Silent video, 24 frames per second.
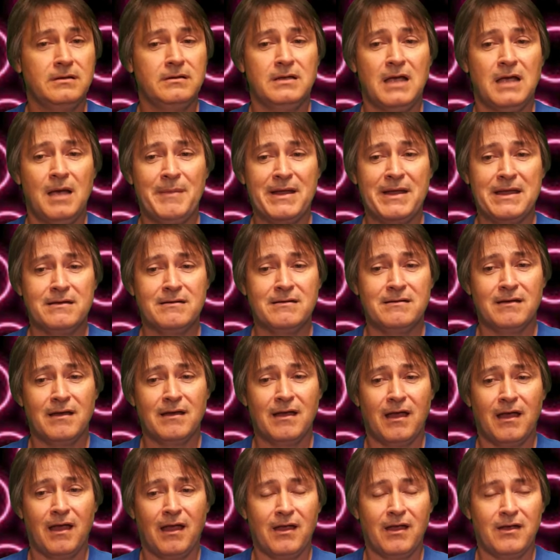I mean,
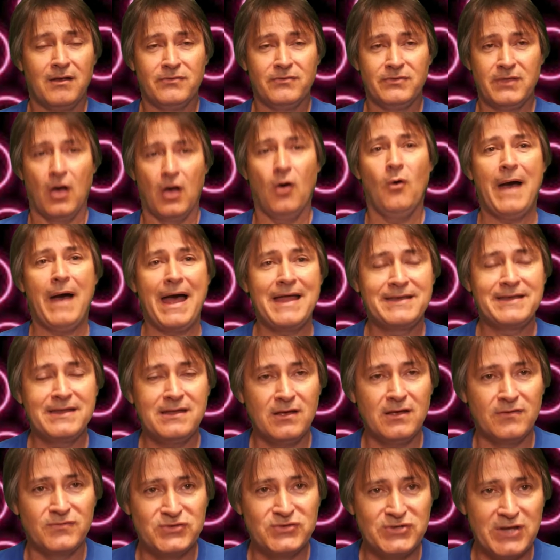the whole idea
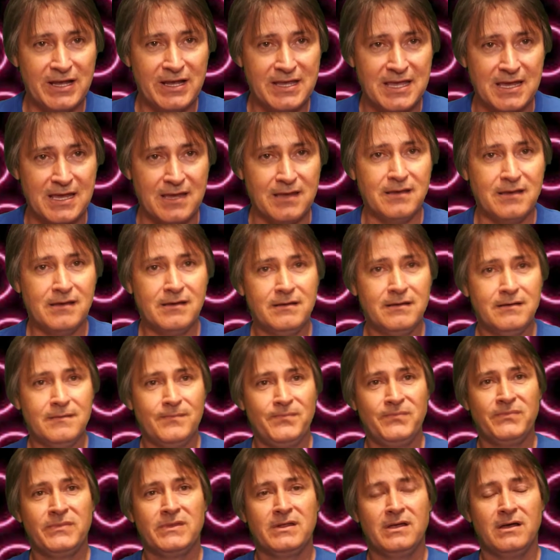of Chucky,
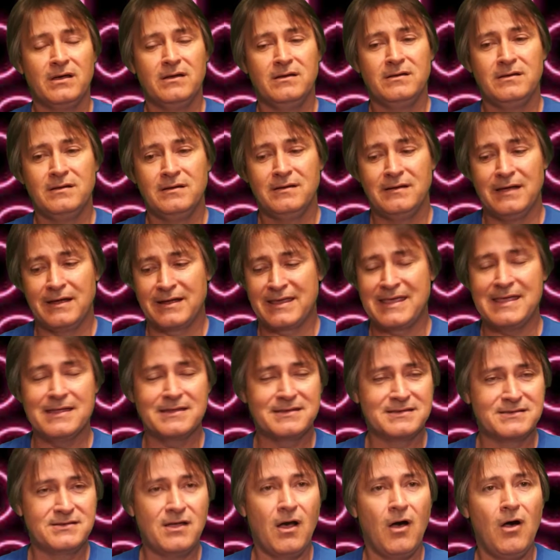a
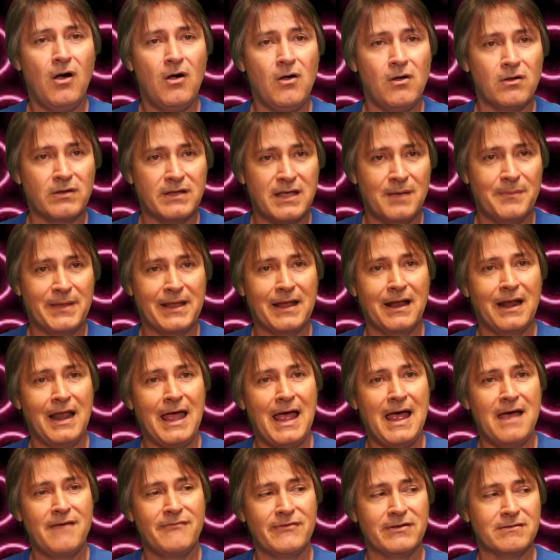kid's doll coming
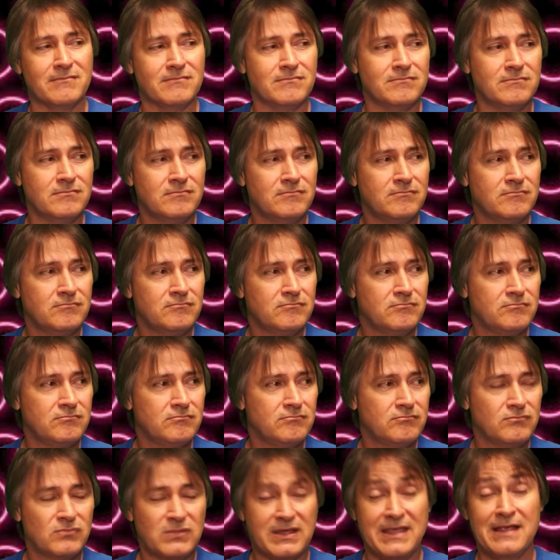alive and
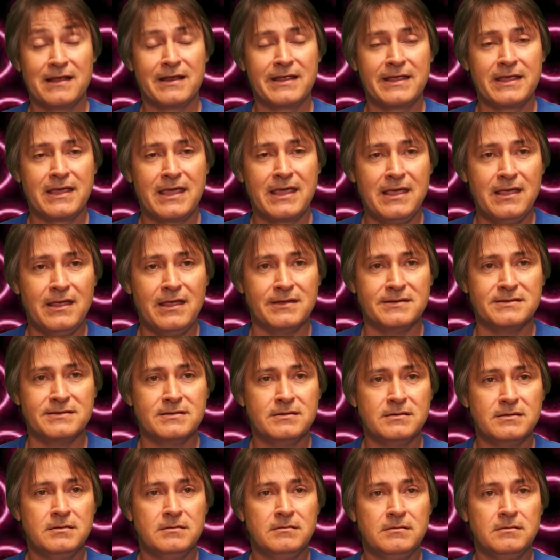killing kids,
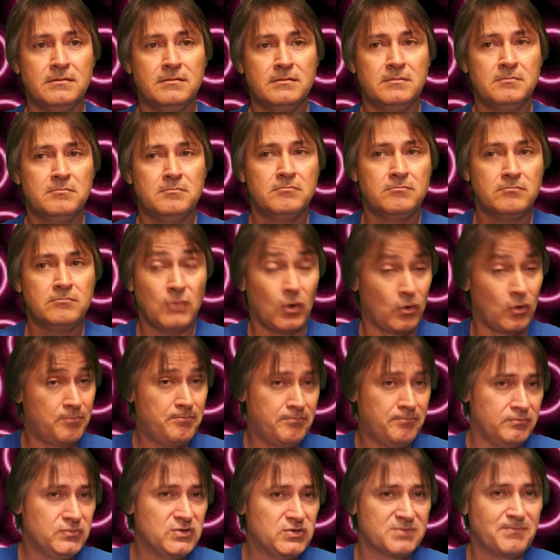or
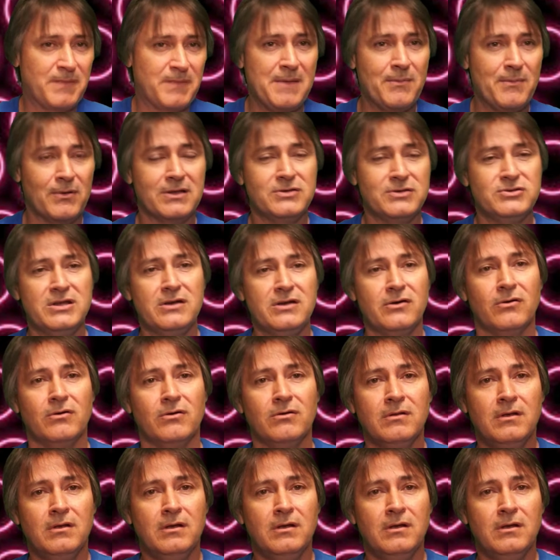just people in general,